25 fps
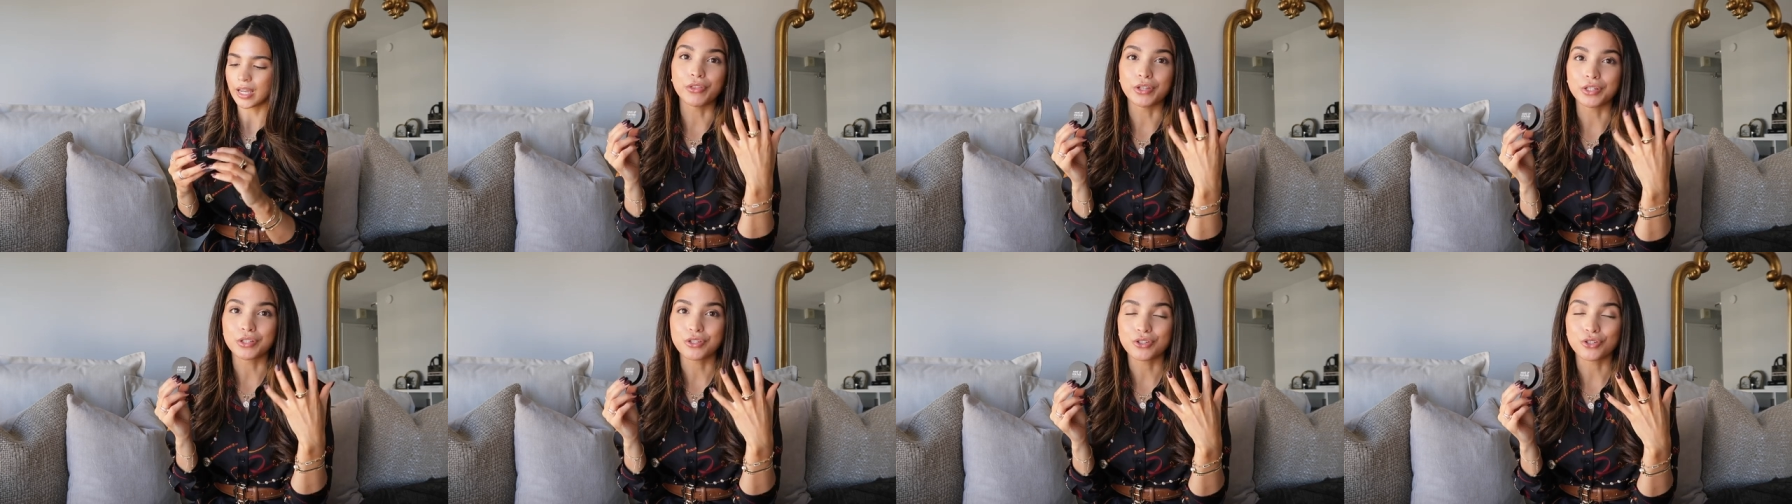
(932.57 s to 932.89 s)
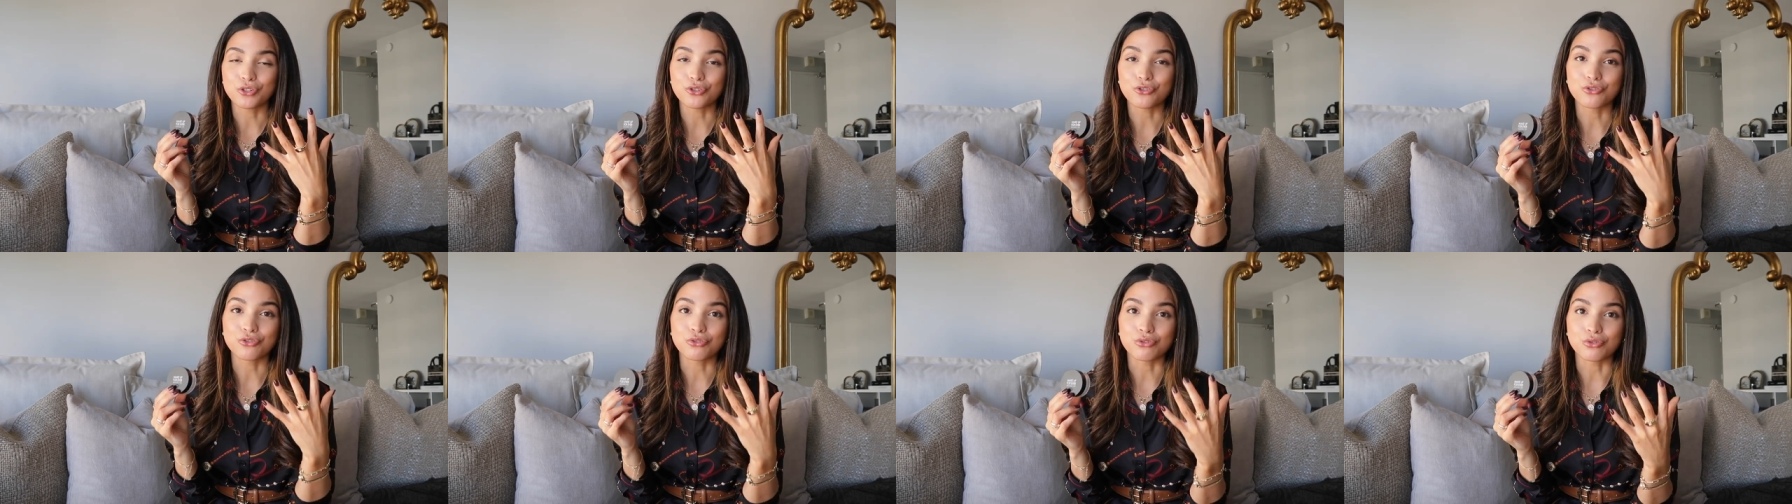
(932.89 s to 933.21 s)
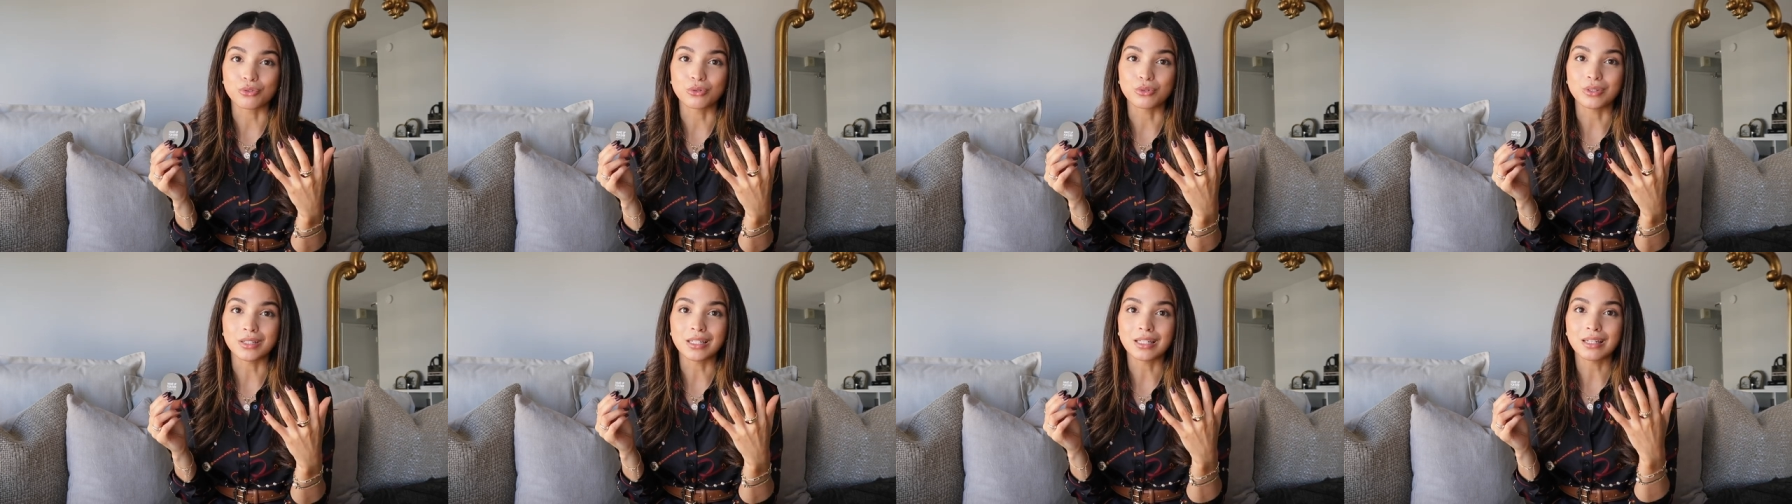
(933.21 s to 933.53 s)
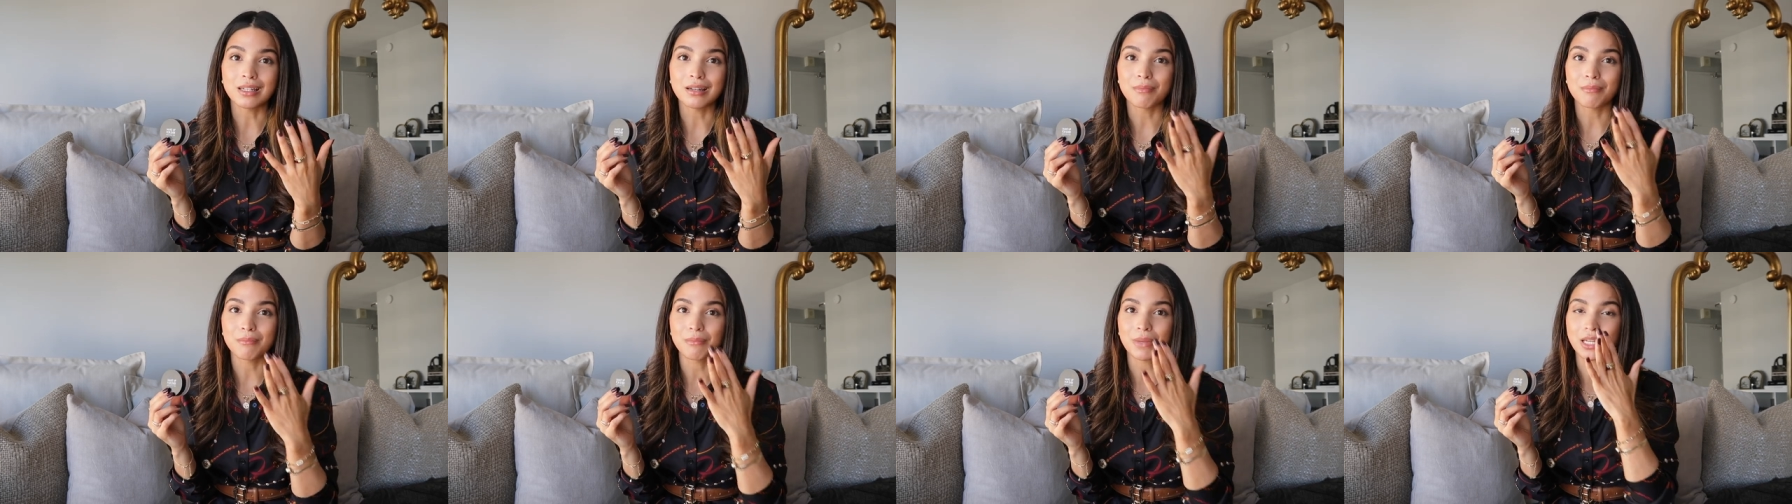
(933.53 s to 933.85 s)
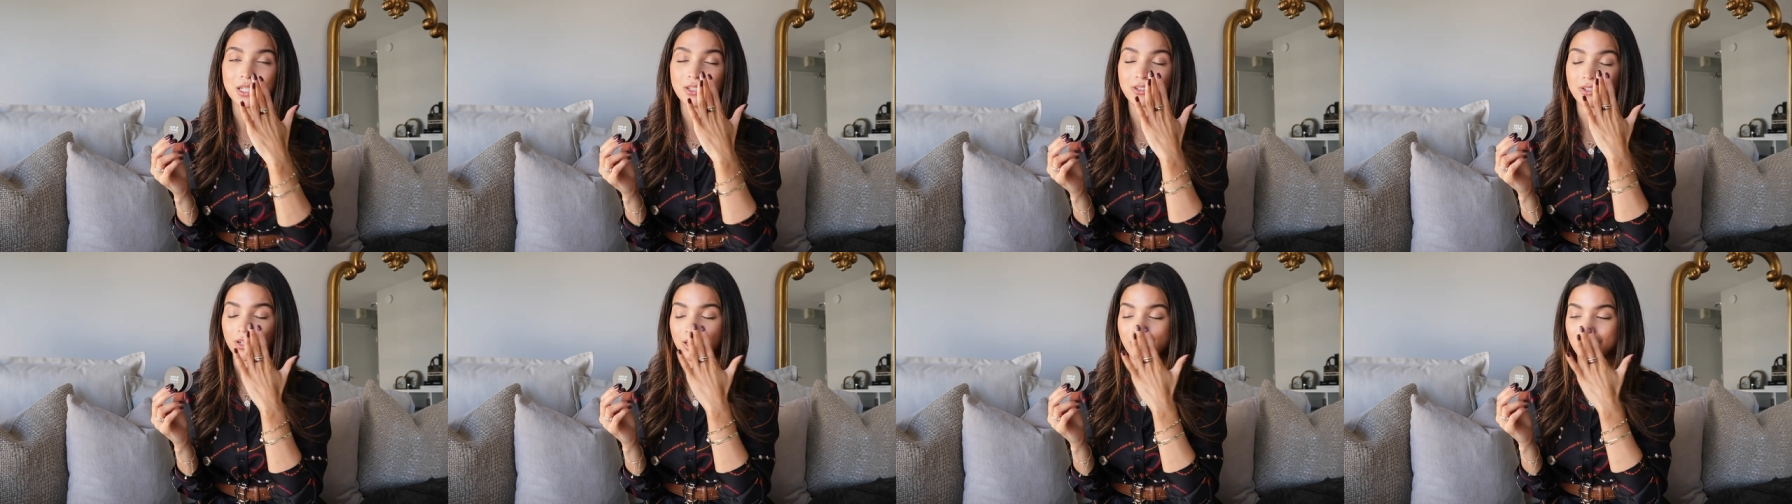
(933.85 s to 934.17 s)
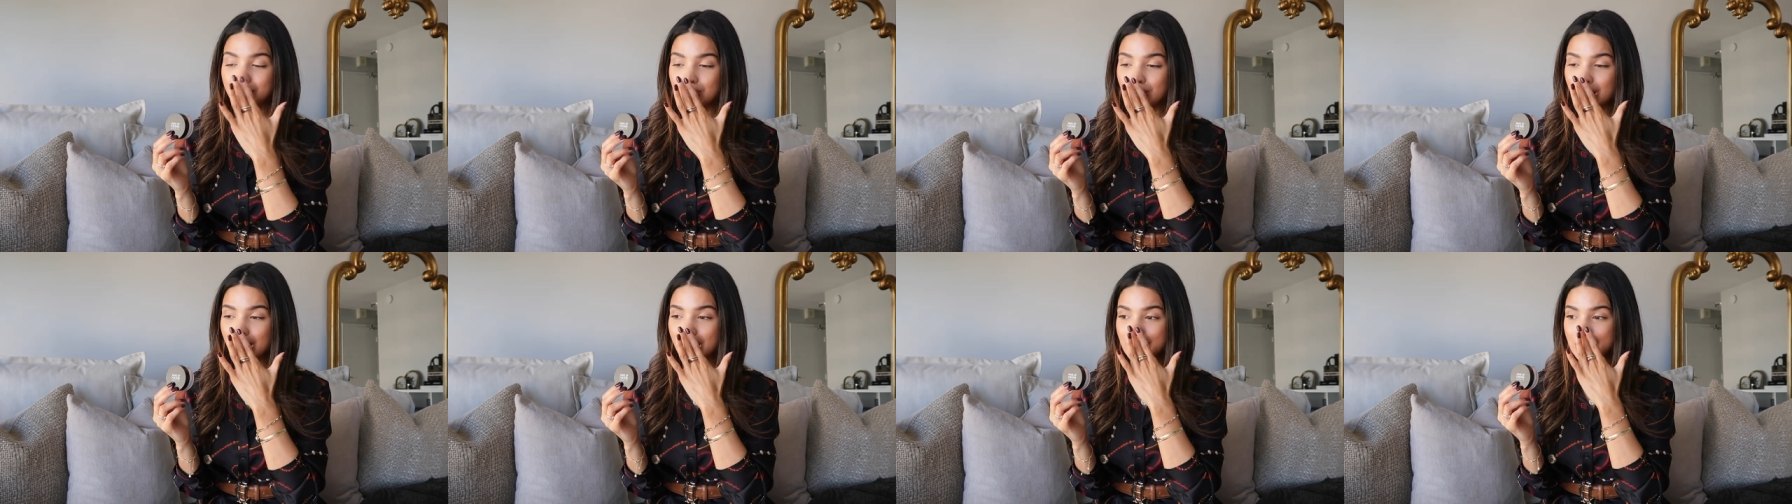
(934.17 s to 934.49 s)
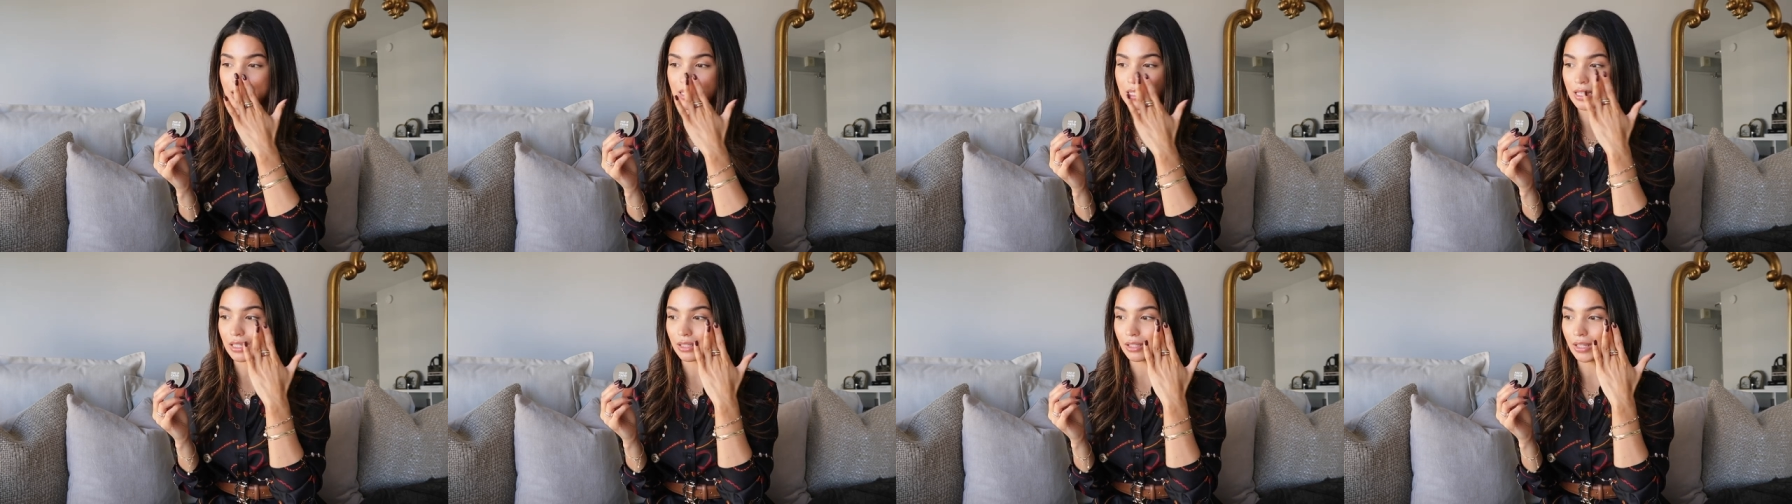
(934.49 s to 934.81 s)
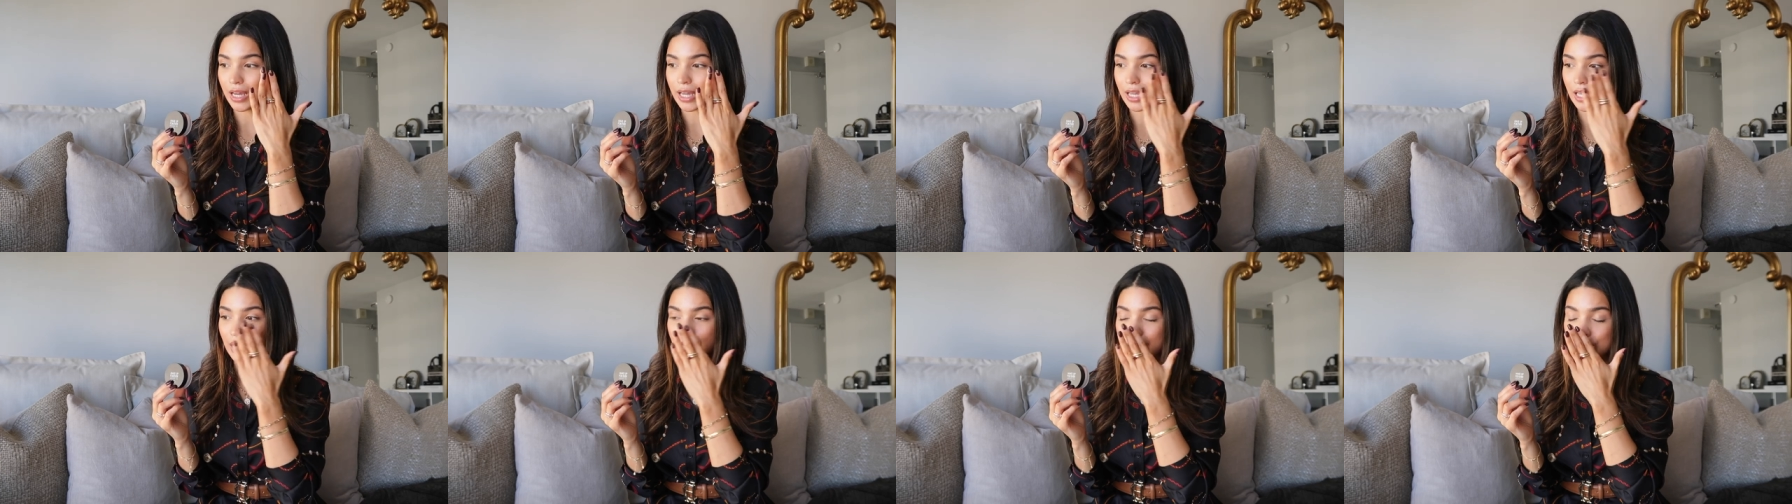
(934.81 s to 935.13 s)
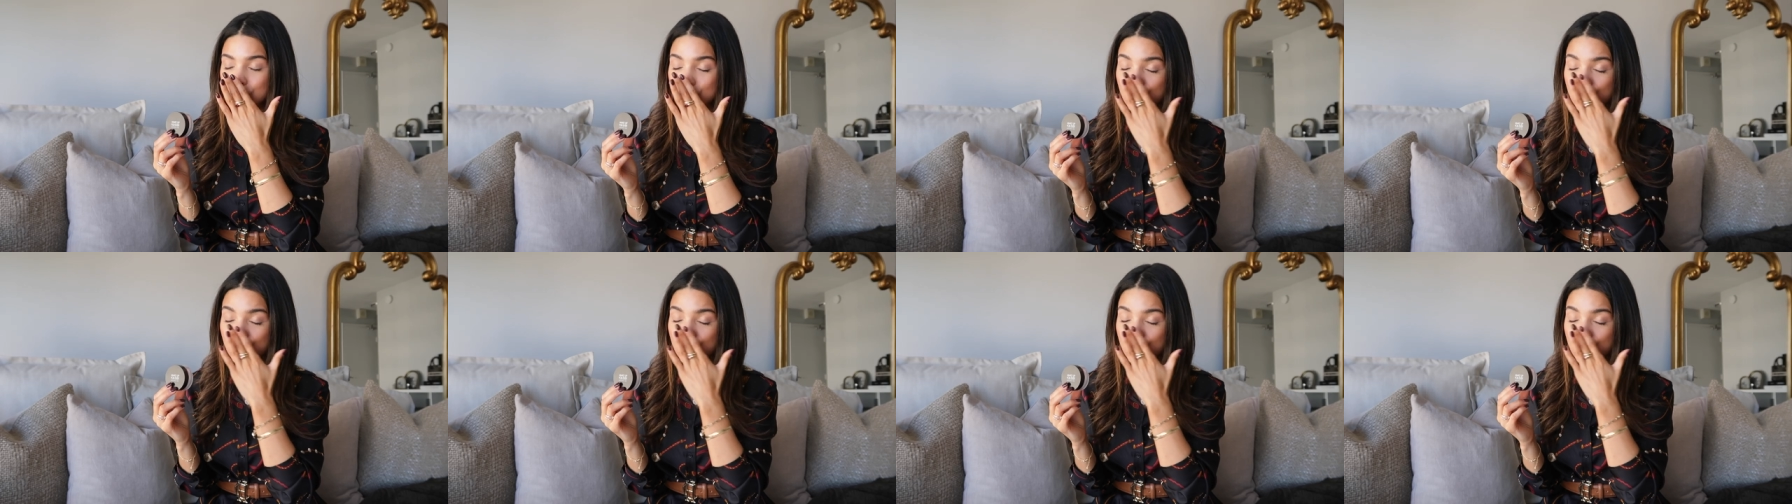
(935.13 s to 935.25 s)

This truly makes your under eyes like